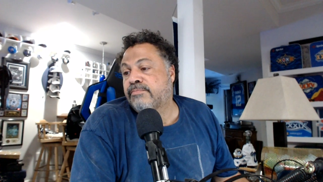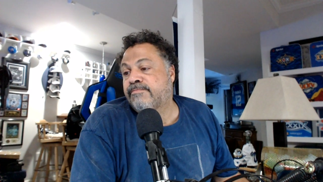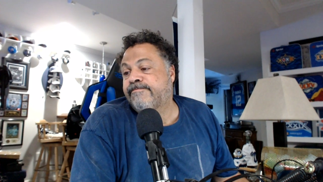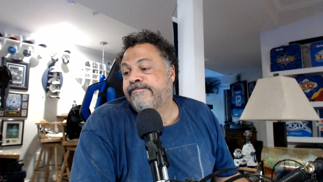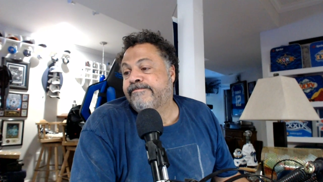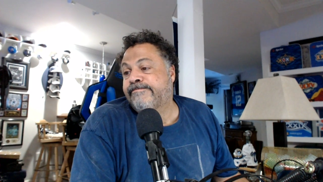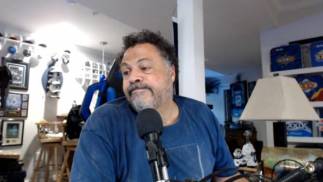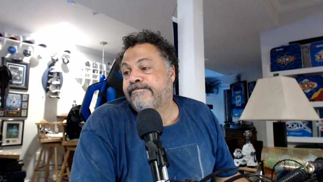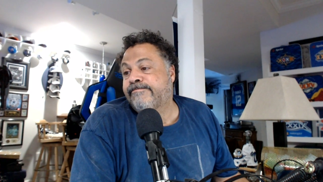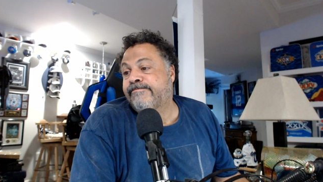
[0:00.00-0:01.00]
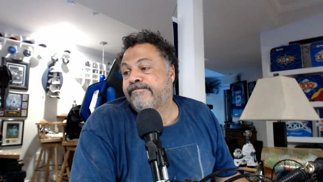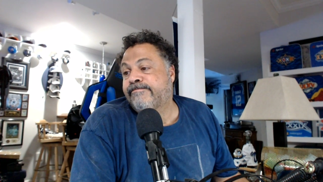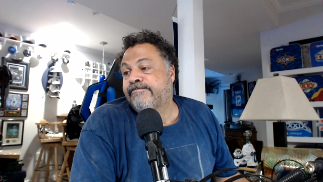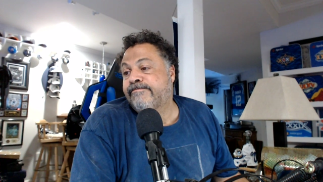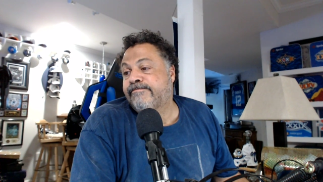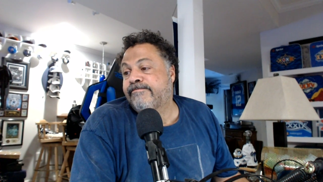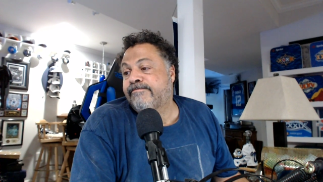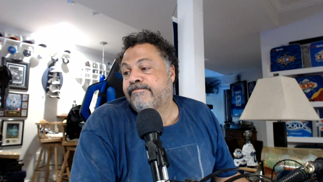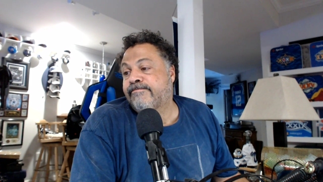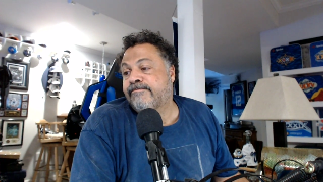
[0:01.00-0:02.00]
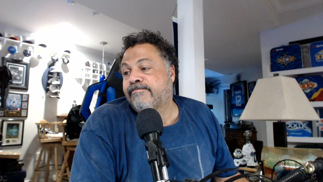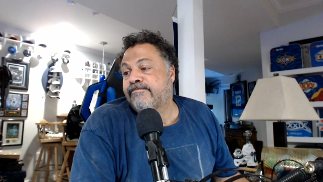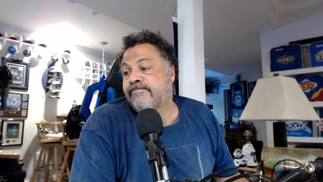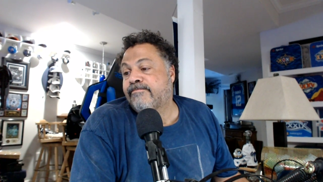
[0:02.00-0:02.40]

[no speech]